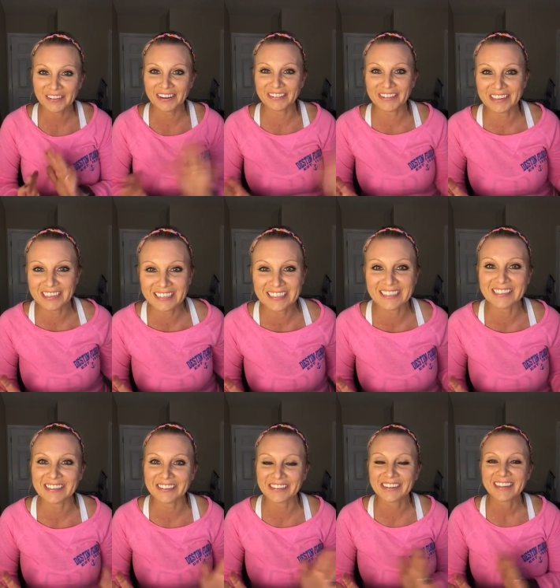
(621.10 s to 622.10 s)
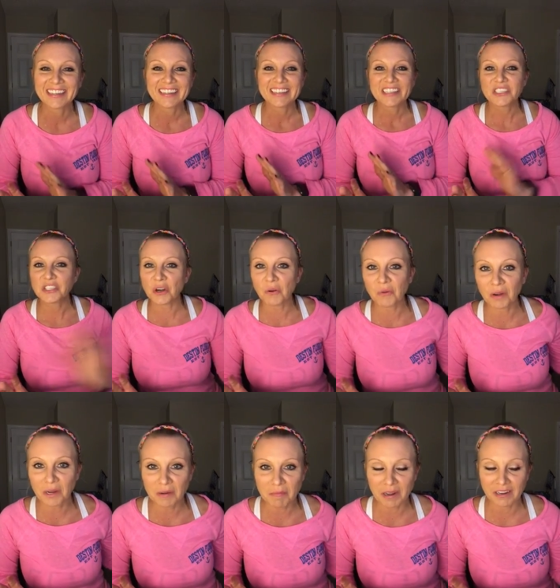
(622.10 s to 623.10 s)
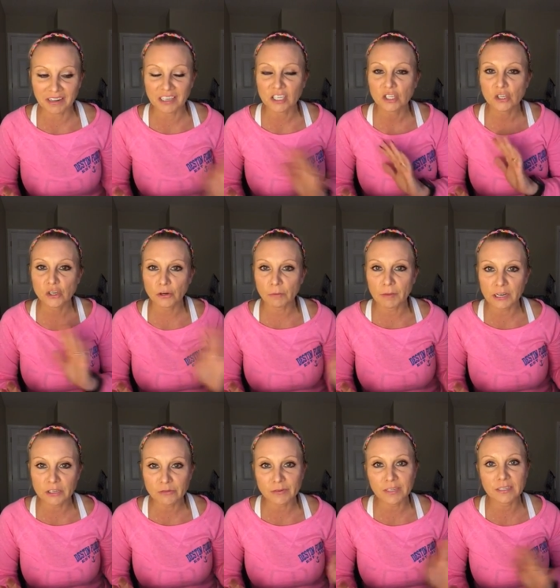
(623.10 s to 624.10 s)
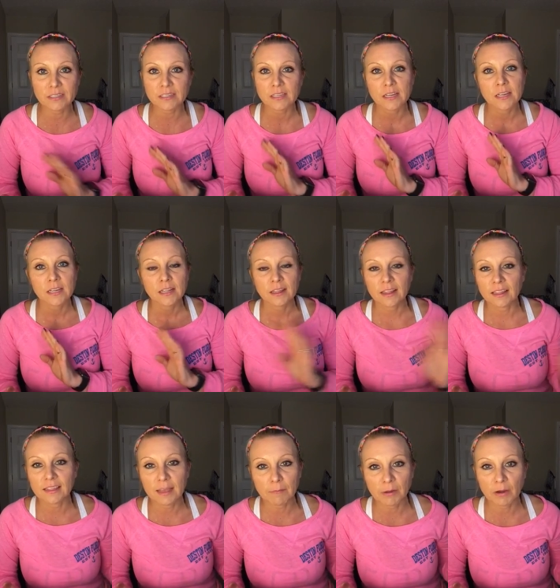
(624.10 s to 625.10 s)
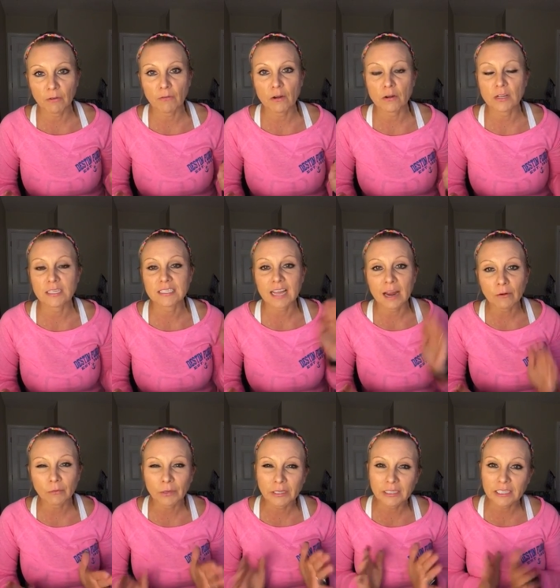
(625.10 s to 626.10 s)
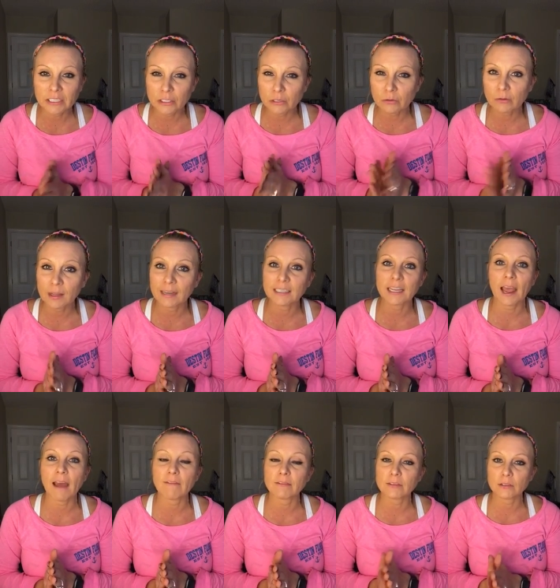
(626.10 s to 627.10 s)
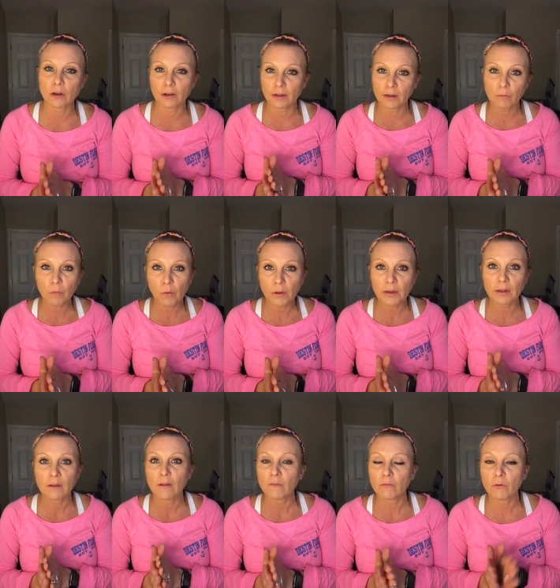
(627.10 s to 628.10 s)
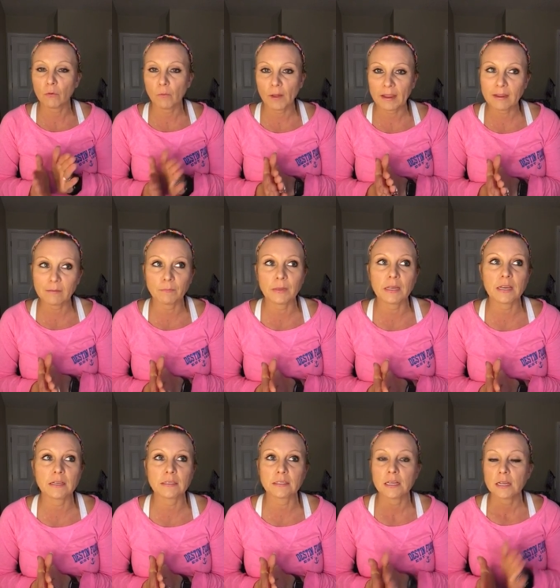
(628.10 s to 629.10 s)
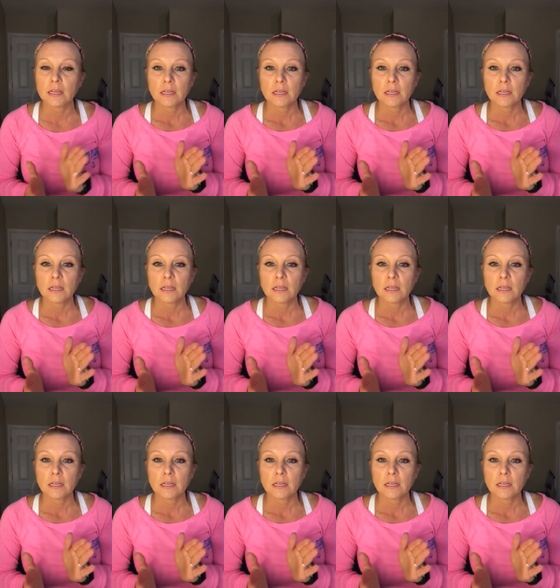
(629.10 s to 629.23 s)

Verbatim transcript: whatever you need to do. Don't worry about it. Do your measurements. Let that be your focus. I really do like to have a starting point for weight because